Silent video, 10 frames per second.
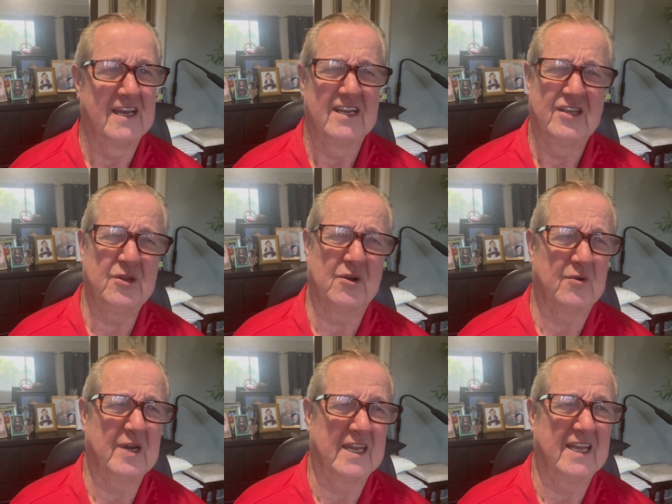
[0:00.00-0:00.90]
you know
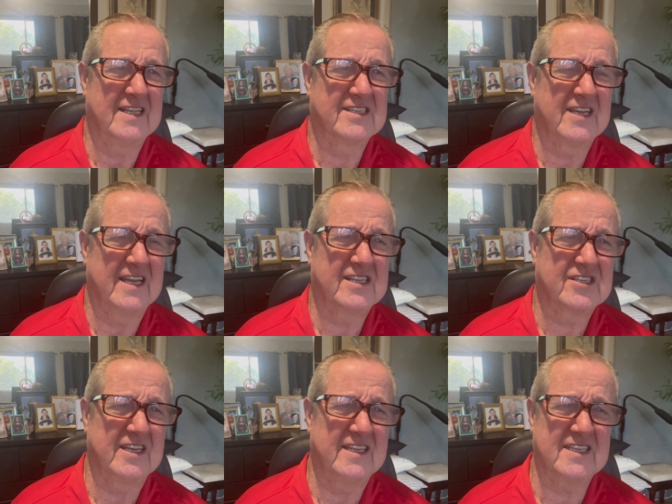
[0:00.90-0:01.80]
what it's it's
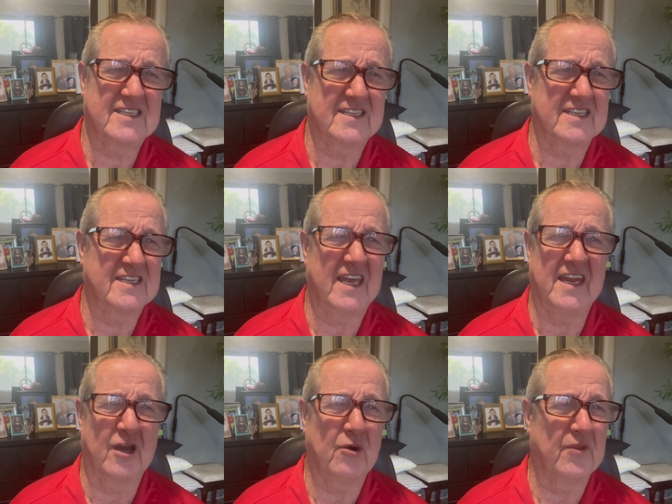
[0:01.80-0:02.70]
this this
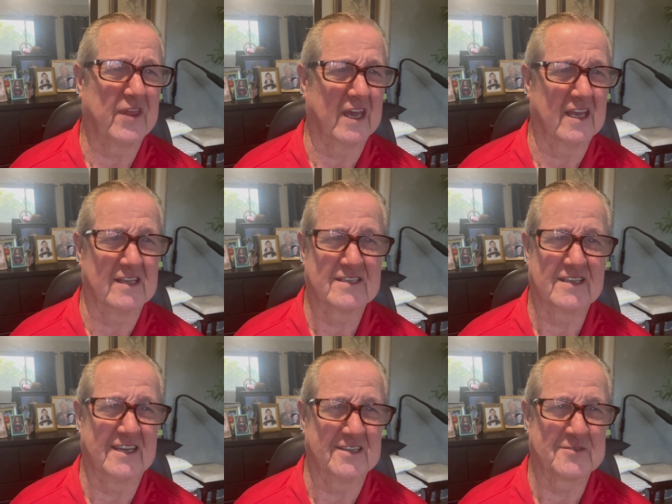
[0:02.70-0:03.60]
getting old thing is
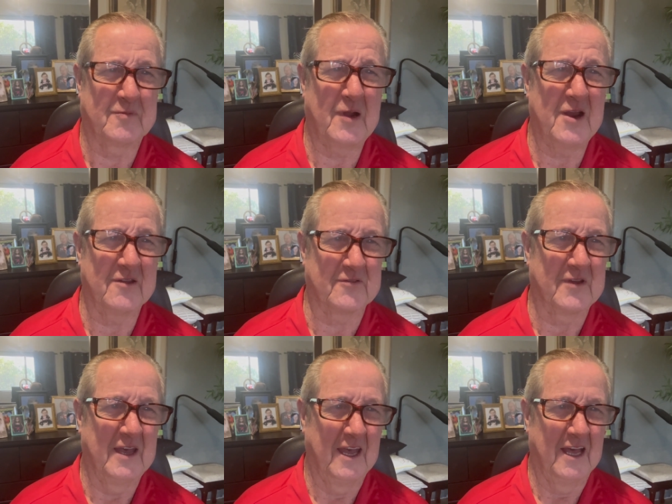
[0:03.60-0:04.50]
is part of
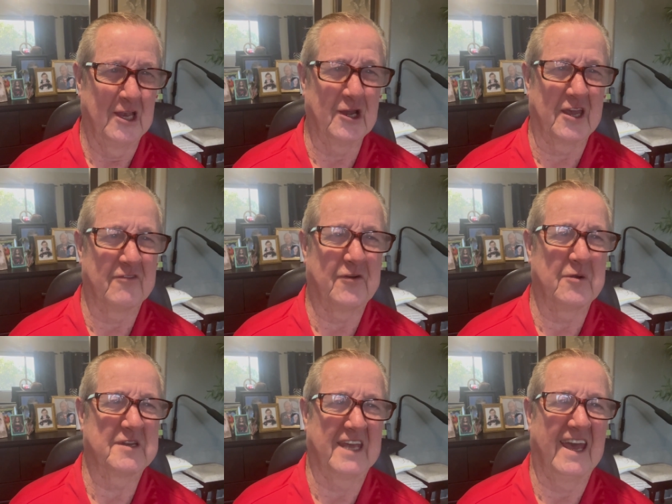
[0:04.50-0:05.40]
looking
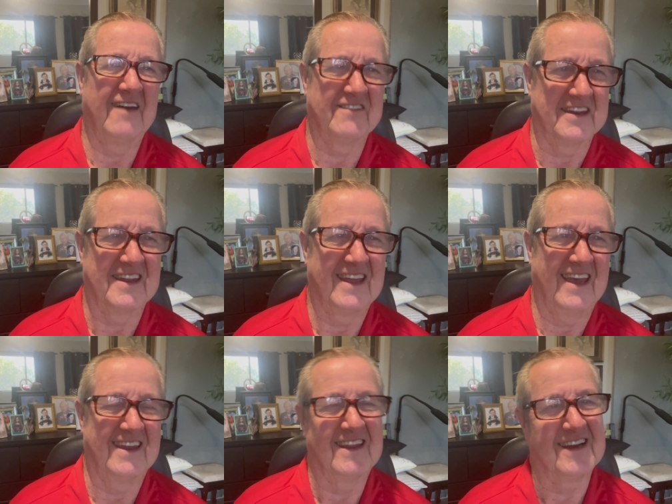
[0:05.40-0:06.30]
forward to heaven
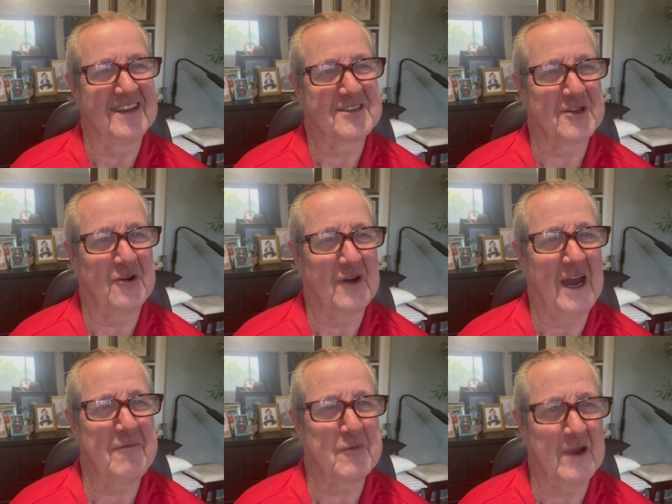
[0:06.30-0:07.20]
and uh, so
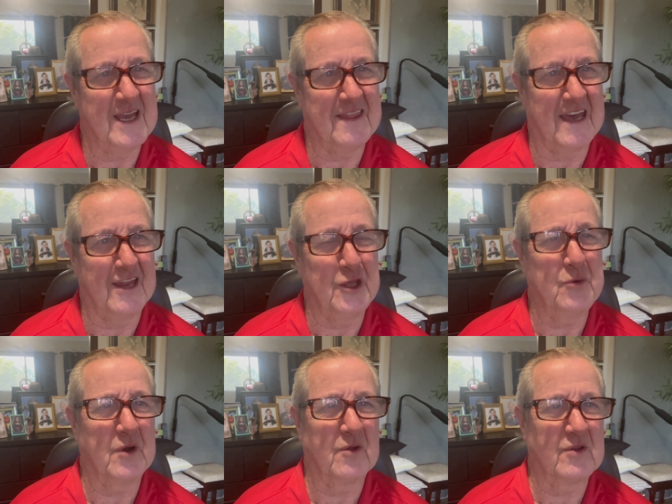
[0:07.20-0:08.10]
i pray that you
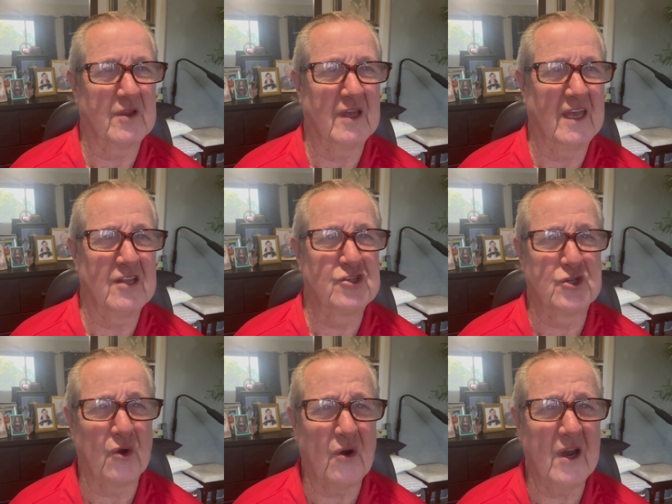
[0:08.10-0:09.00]
will
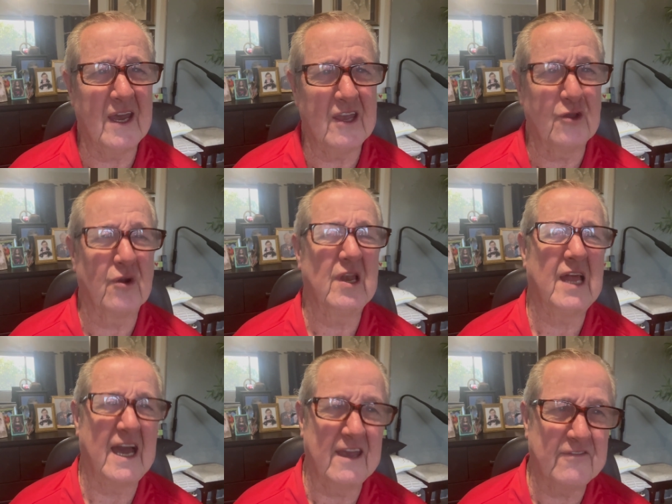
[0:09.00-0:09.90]
enjoy your
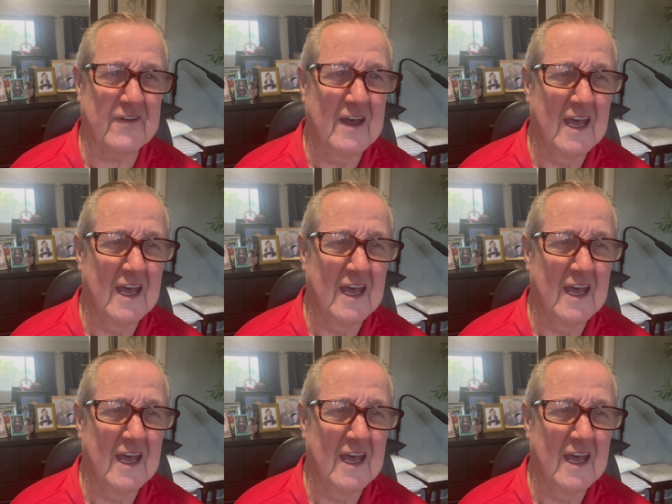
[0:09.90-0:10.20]
life